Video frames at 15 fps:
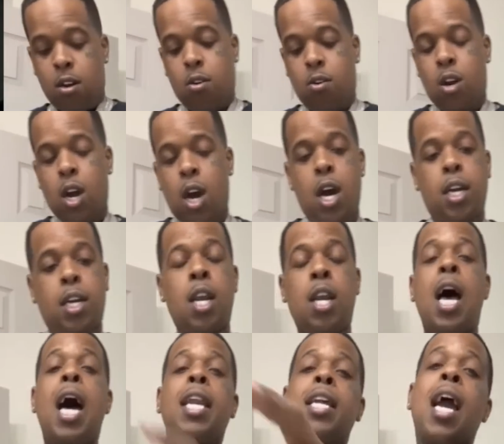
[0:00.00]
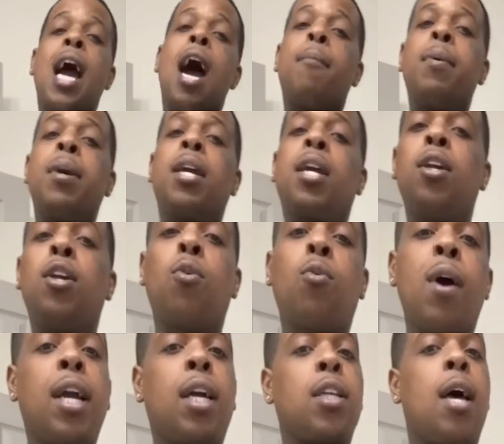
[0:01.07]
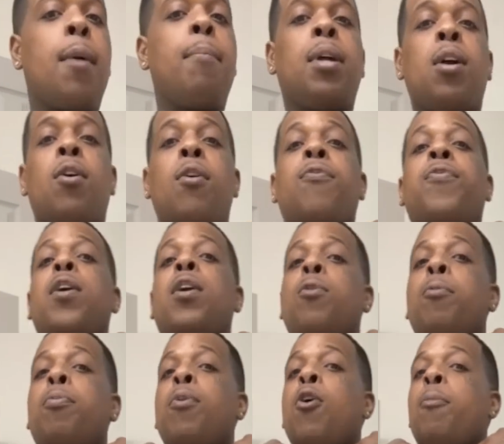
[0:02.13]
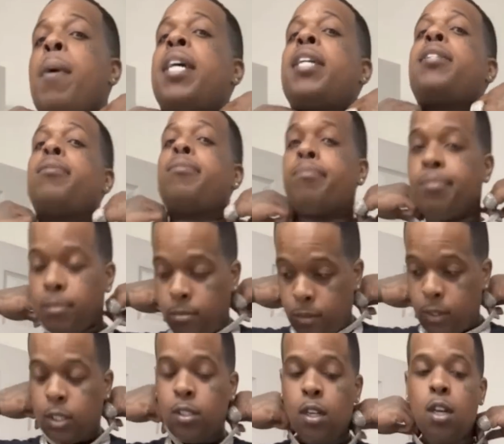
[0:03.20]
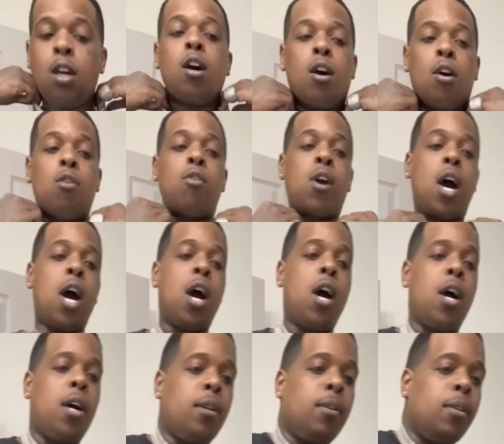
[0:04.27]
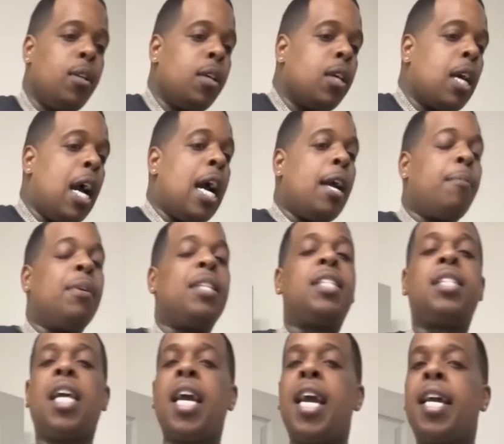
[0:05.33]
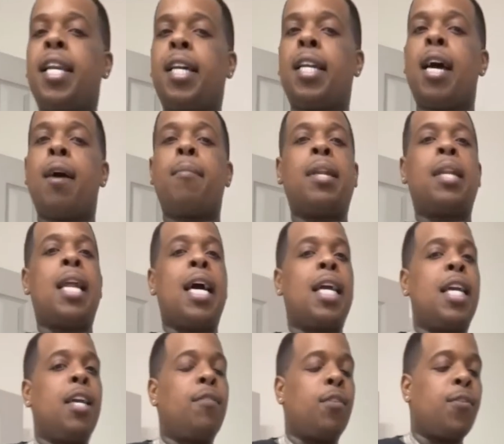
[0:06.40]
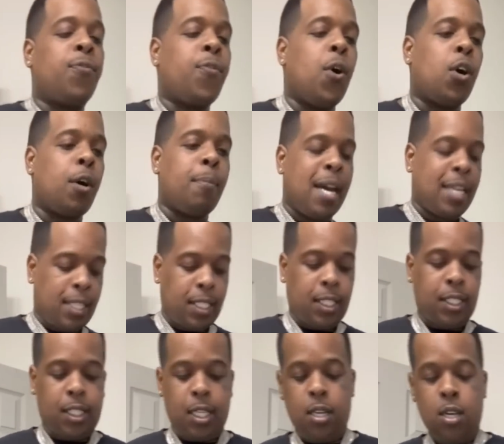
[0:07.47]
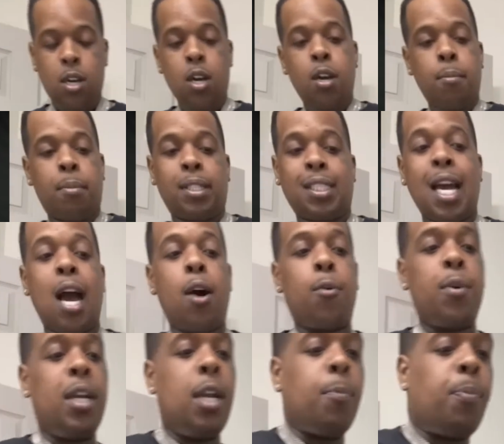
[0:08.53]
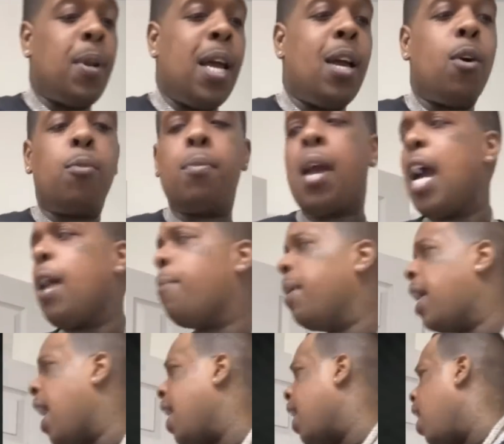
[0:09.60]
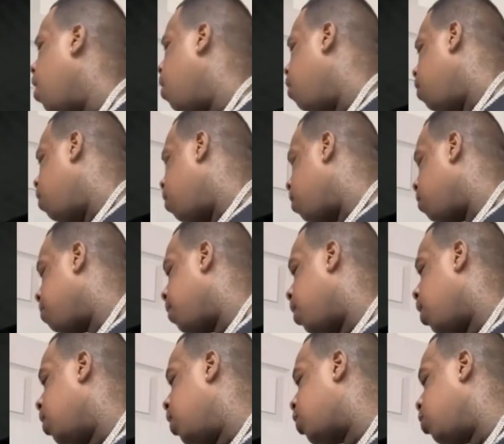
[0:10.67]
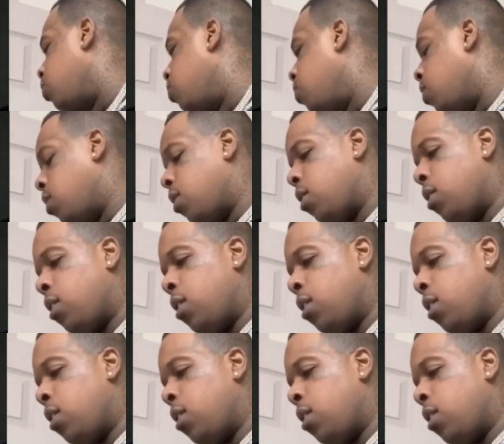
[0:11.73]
Oh God. A lot of y'all been getting away because I've been on federal probation. Oh God. I ain't been saying nothing. I've been not giving a f about this shit. But y'all really playing on me. Hey, Big A gone? Other Jew?